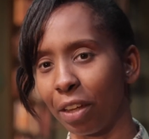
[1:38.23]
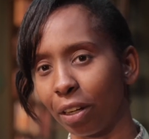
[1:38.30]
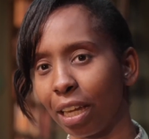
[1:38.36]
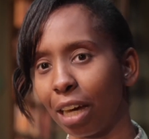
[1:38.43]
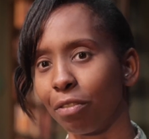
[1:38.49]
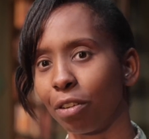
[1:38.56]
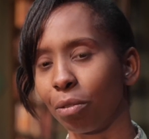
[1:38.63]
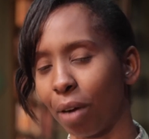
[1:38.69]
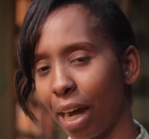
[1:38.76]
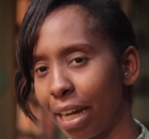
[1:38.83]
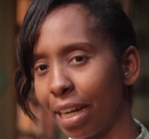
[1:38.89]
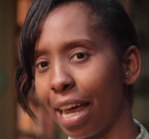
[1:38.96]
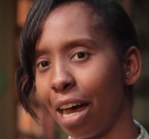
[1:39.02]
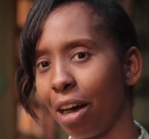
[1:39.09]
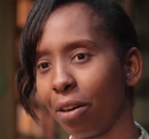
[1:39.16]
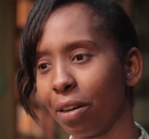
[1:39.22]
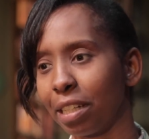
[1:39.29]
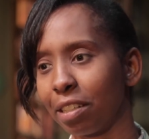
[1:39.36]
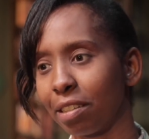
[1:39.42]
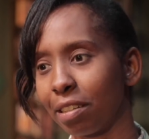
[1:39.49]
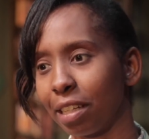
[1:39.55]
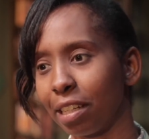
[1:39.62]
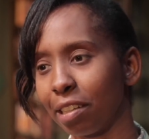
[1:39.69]
their level right now
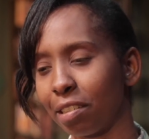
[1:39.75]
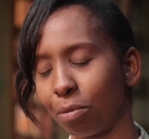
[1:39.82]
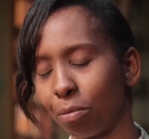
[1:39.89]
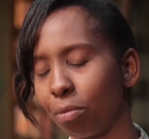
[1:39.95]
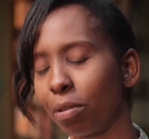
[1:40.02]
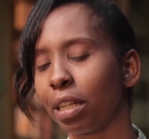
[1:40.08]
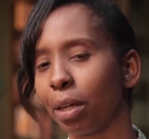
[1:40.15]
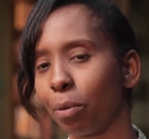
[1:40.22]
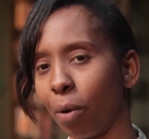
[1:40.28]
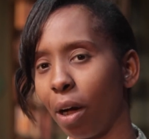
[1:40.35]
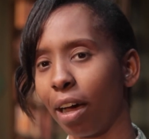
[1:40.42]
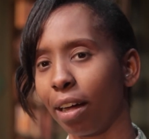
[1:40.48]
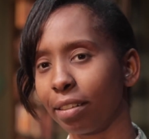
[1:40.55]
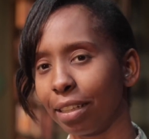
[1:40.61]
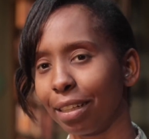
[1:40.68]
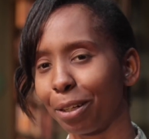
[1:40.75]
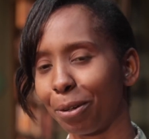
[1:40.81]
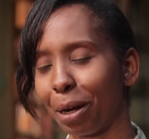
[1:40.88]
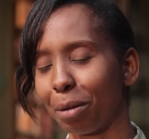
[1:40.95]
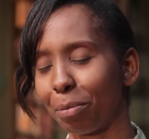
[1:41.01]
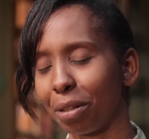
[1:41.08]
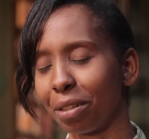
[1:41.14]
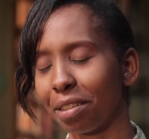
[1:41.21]
is, is really wild and
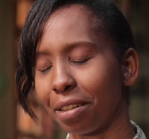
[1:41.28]
incredible.